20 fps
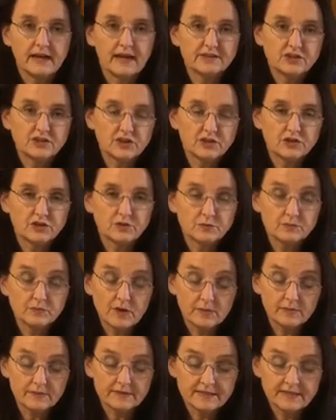you can use in
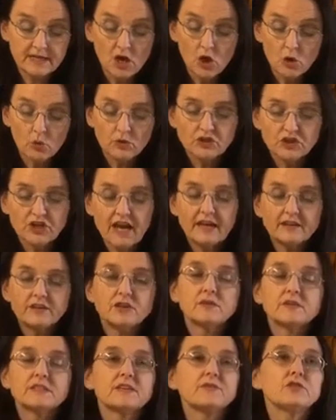bobbins. What you can
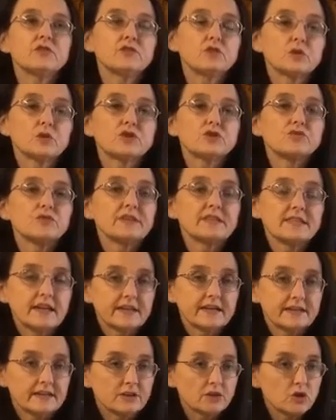use, even if you want to
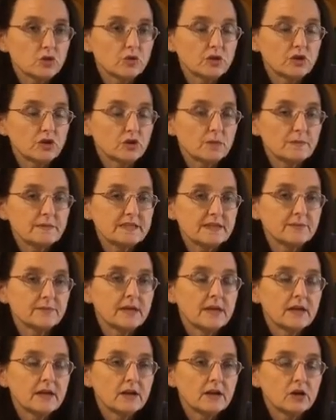recycle, go and look up some
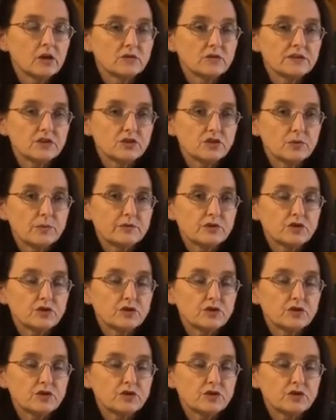clothes that you'll be